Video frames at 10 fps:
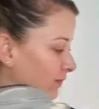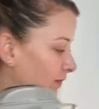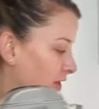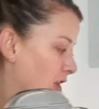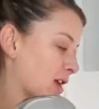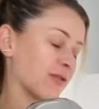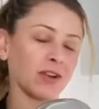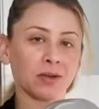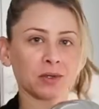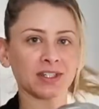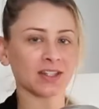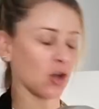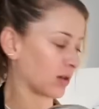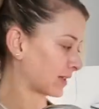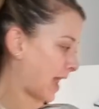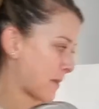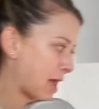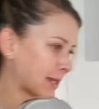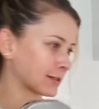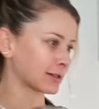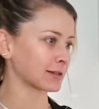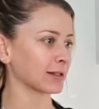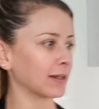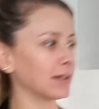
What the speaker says: thing, I forget what it's called, Chemex,